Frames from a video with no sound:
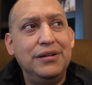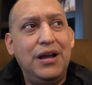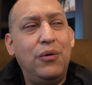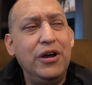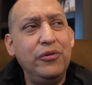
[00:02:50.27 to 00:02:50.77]
I
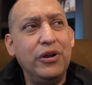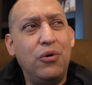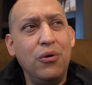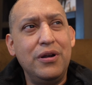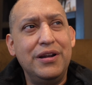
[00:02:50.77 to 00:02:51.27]
want to
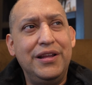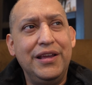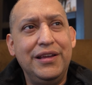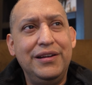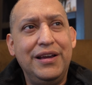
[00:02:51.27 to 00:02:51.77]
record it
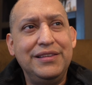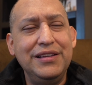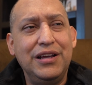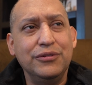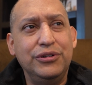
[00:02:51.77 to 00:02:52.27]
again. I
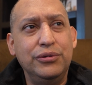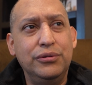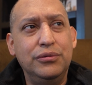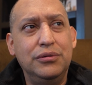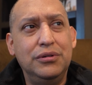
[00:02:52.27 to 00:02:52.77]
think
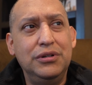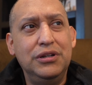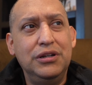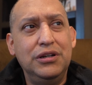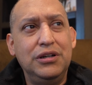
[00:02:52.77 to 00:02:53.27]

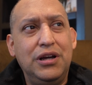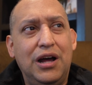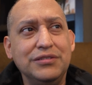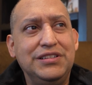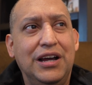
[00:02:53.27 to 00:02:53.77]

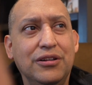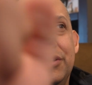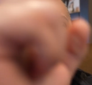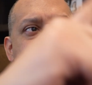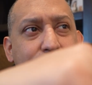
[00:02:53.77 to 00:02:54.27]
I'll dial the
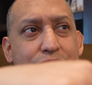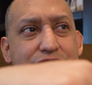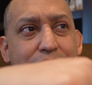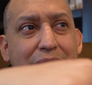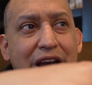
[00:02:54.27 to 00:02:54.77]

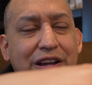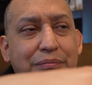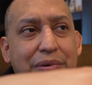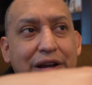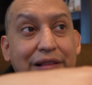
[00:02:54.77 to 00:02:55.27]
distortion back
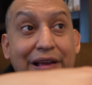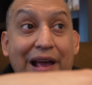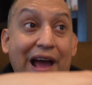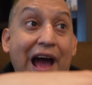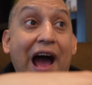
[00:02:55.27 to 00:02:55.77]
by like
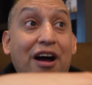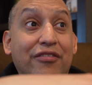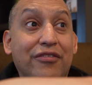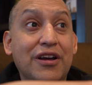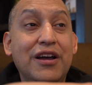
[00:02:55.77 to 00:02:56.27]
half,
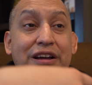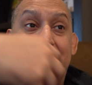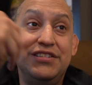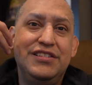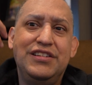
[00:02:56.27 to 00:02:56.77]

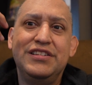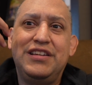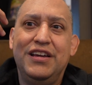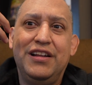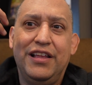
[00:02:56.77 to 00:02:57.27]
because it does
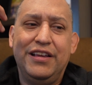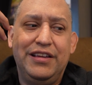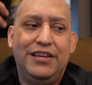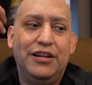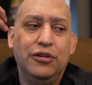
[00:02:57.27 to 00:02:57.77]
kind of like
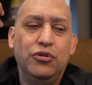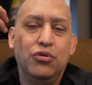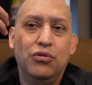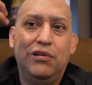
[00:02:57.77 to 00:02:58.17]
get a little.